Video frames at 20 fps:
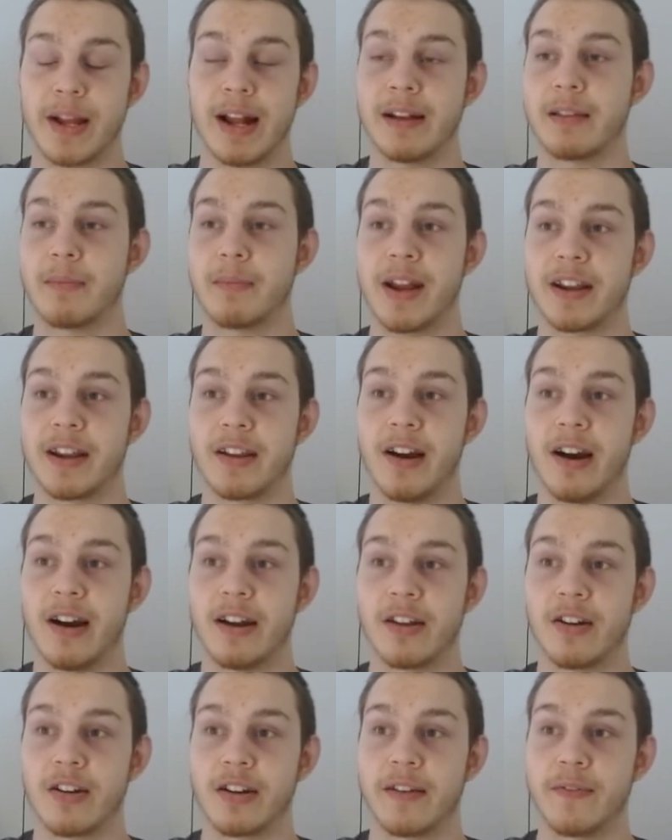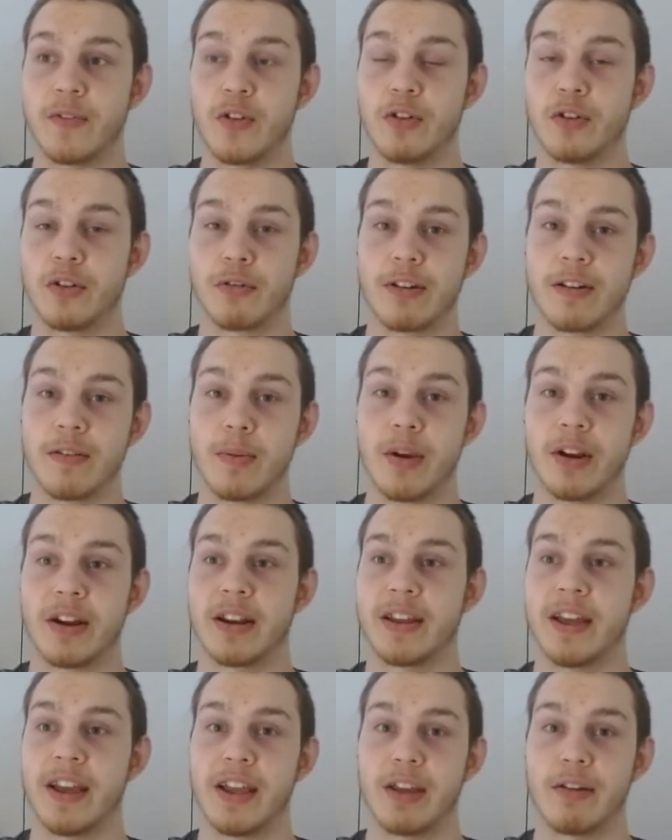"I'm the man of God here," and if you don't agree with me, I'm
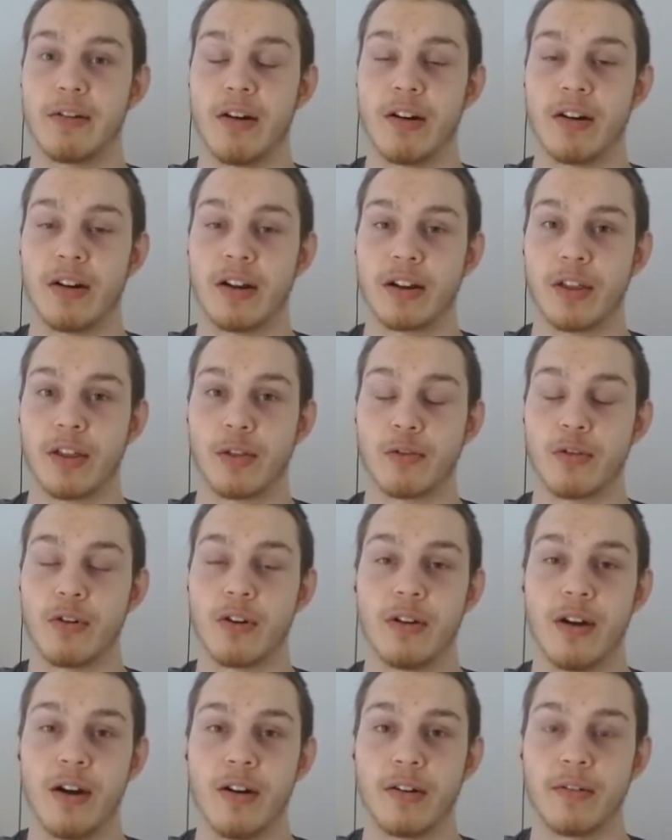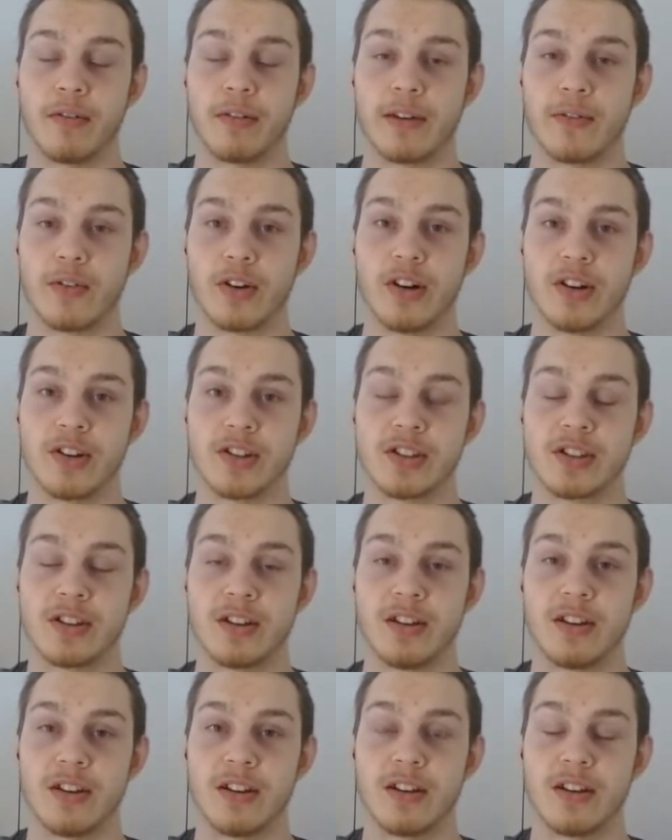going to kick you out, I'm going to throw you out, and whatever else.
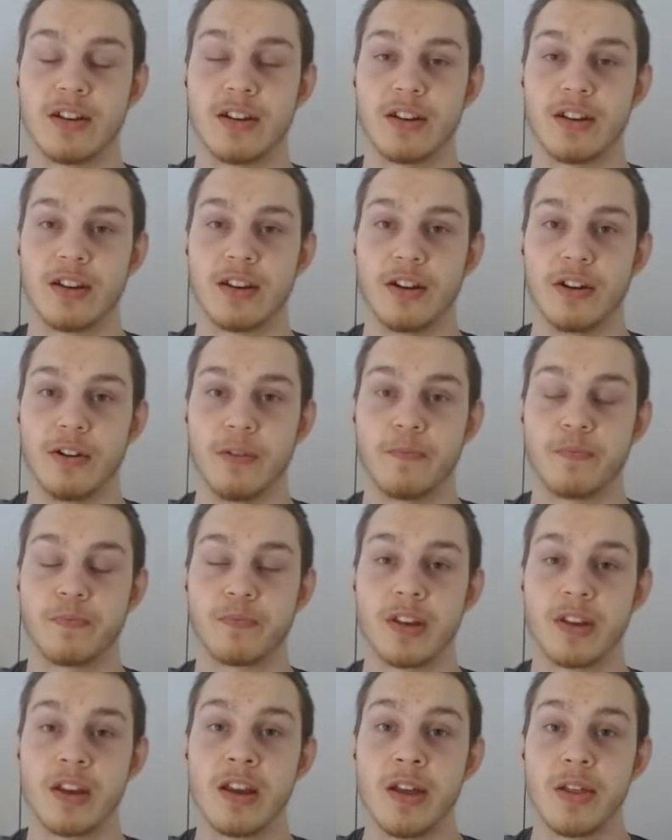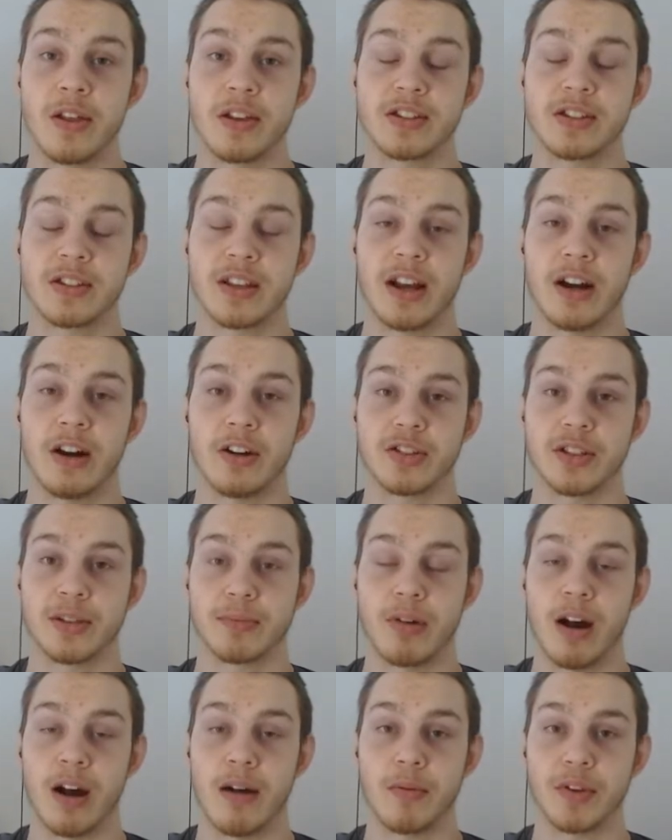You know, this is the kind of also the
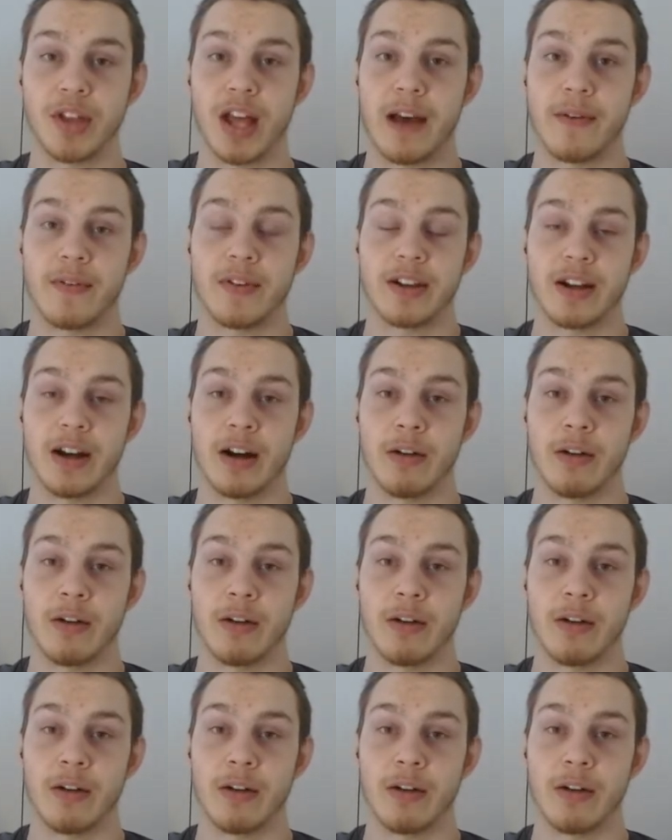problem with having a